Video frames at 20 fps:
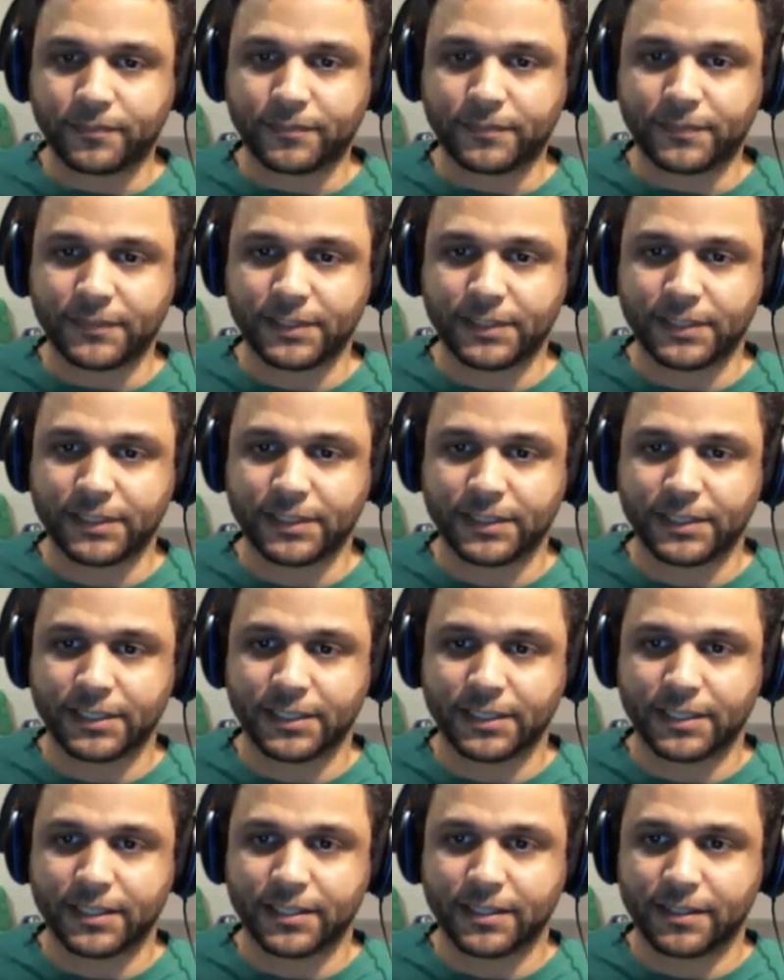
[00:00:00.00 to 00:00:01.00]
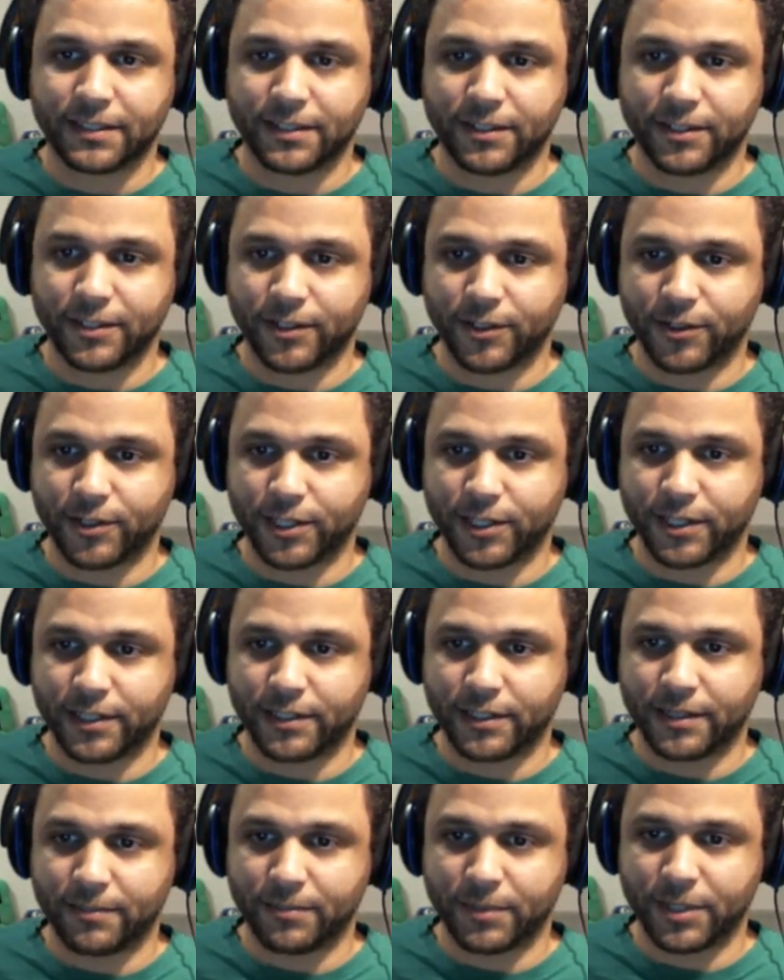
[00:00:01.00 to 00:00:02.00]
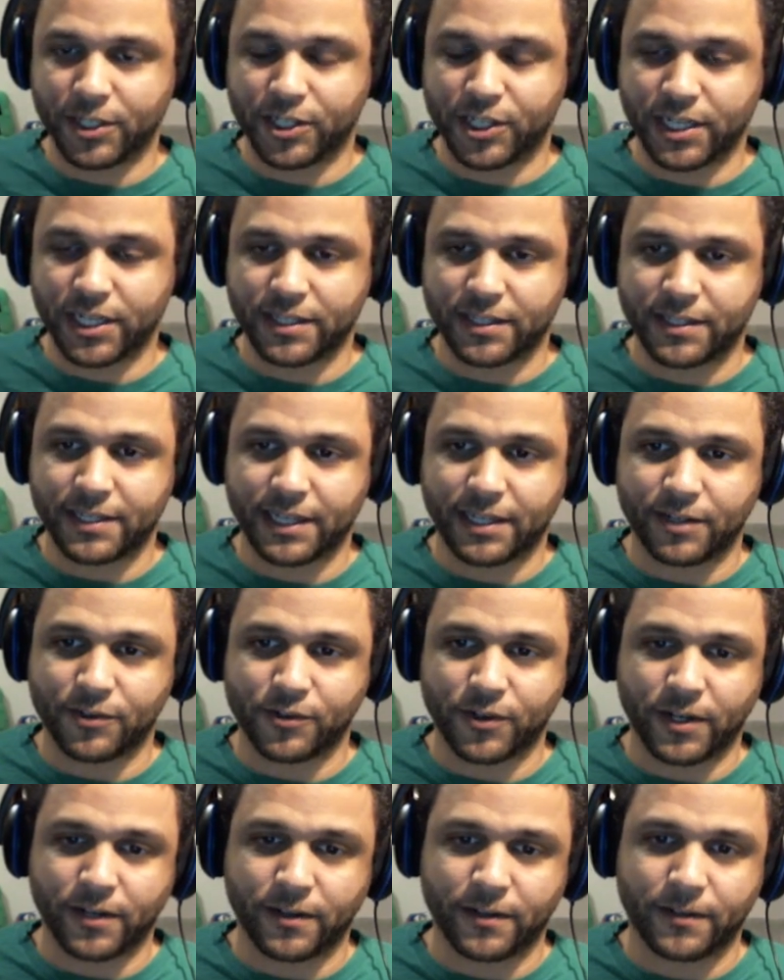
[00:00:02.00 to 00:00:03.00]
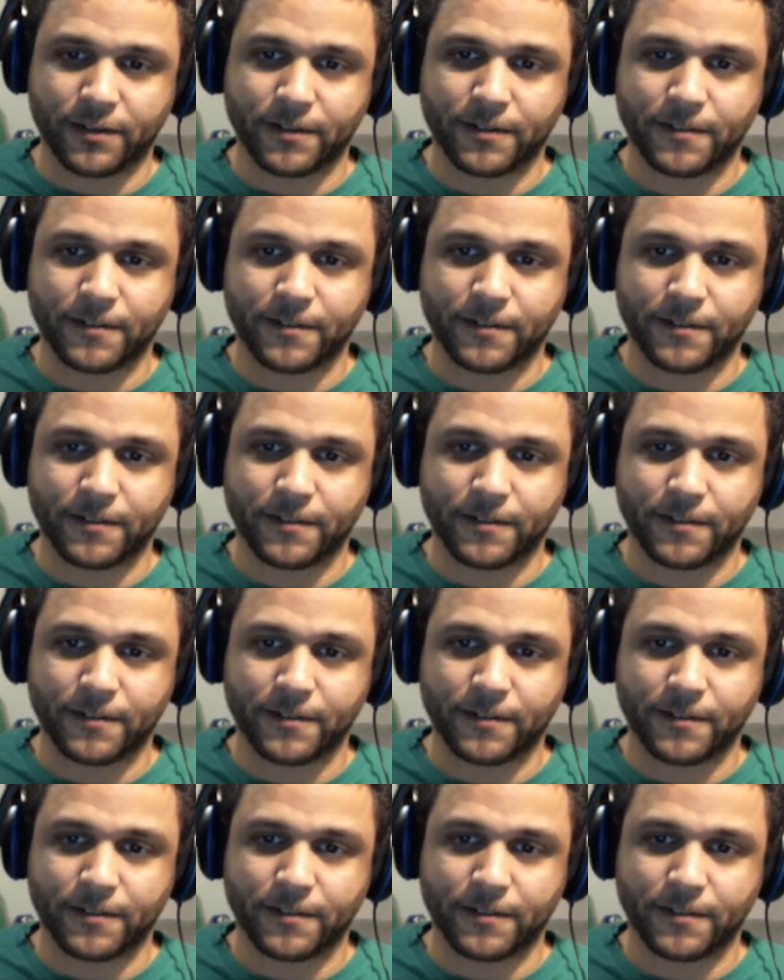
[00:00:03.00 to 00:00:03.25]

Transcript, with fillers: back to the center. You're good. I'm gonna check the second trainer.